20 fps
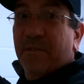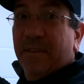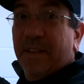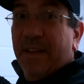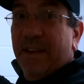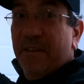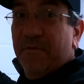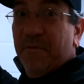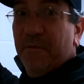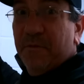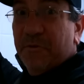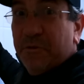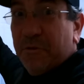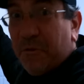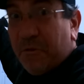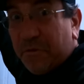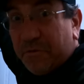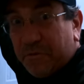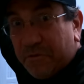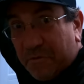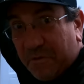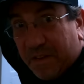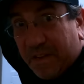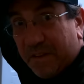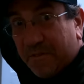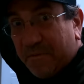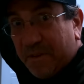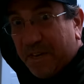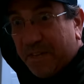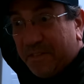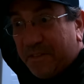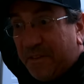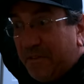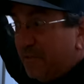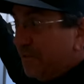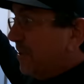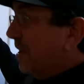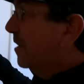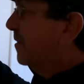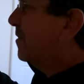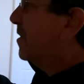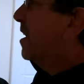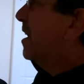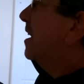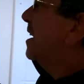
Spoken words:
So then if you're short, you can really see yourself.